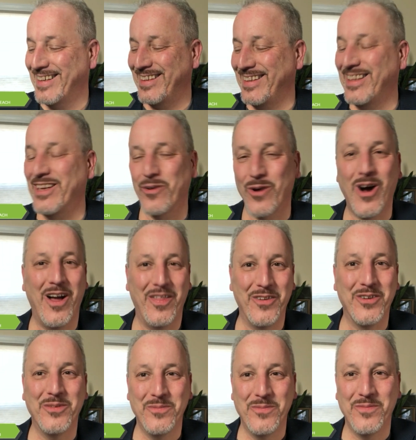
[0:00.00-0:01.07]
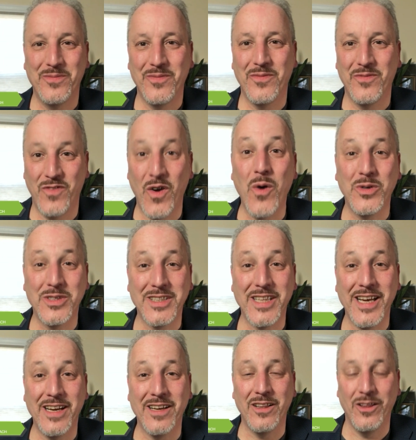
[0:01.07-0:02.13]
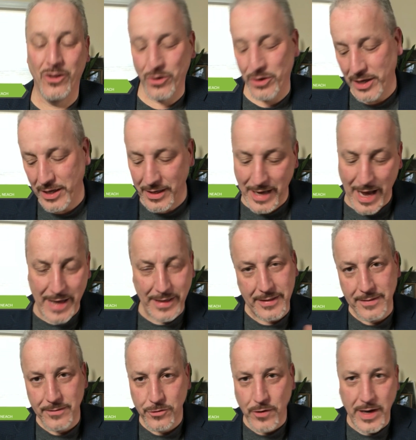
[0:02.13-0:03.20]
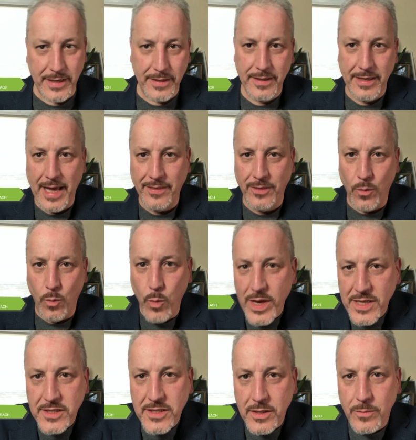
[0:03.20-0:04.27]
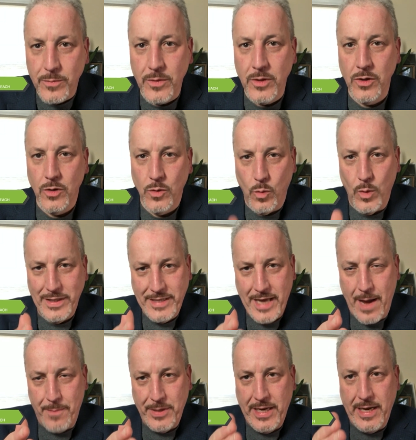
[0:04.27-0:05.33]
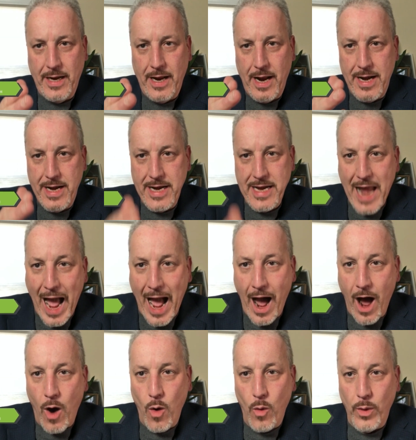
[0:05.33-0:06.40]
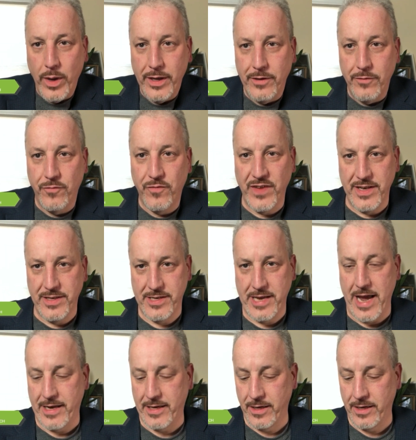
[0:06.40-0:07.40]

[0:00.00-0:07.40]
There were other folks there learning, kind of trying to get the wisdom, what's happening now in fintech